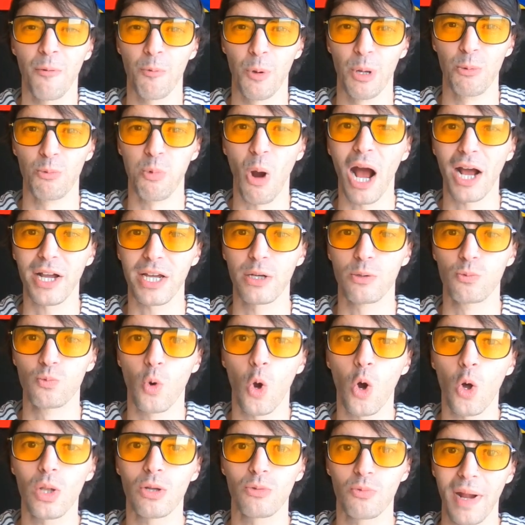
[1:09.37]
We rock and
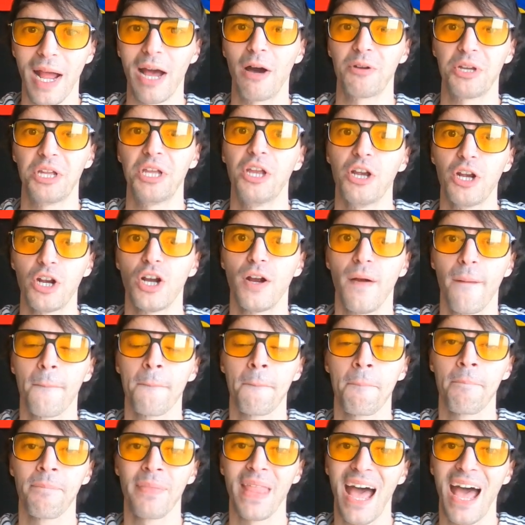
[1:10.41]
roll around here.